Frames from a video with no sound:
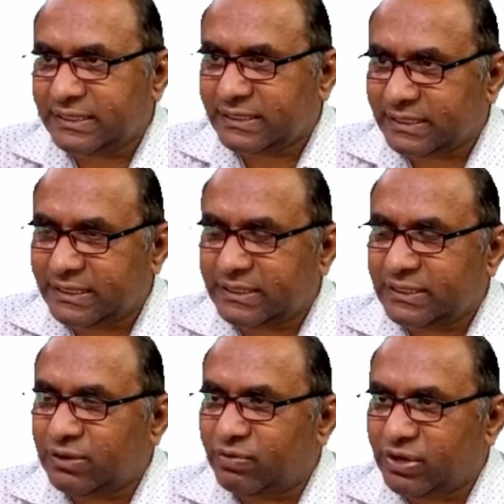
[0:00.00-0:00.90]

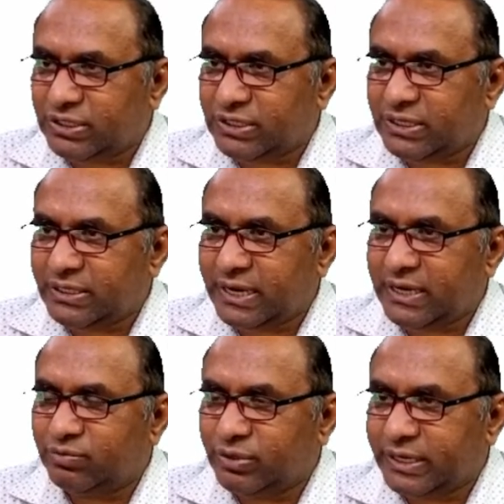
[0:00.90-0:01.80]
create the function,
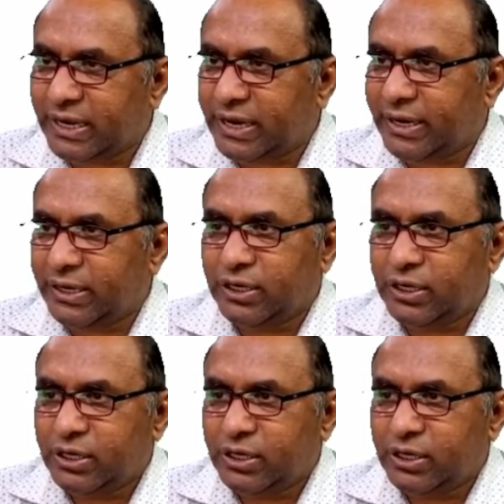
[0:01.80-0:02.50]
and we can